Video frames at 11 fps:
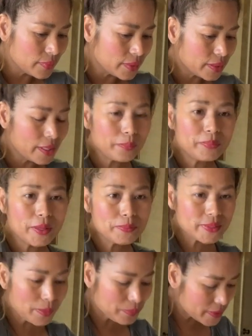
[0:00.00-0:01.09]
give them
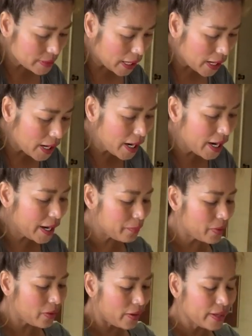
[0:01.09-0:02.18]
some time,
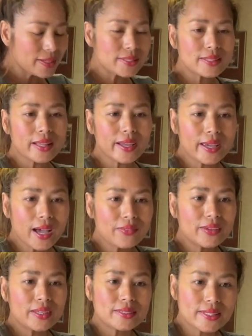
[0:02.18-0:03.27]
all right? It's like
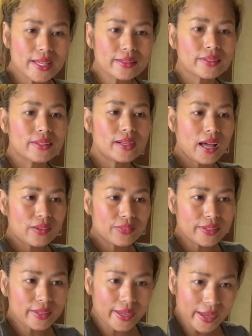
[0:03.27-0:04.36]
having a tender,
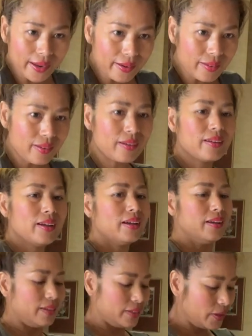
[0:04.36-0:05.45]
loving care.
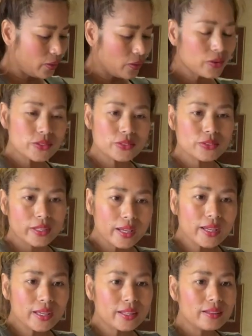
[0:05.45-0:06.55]
They also
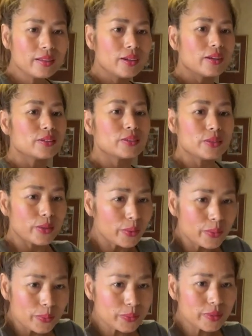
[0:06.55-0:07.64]
need to
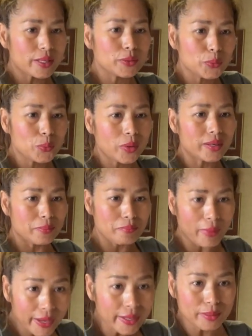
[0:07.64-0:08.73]
know that you want to
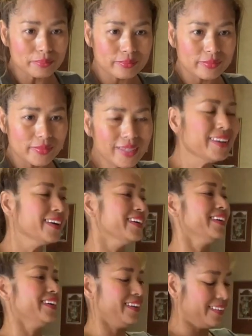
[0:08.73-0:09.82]
make it.
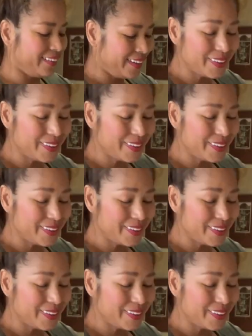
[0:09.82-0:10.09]
Alright,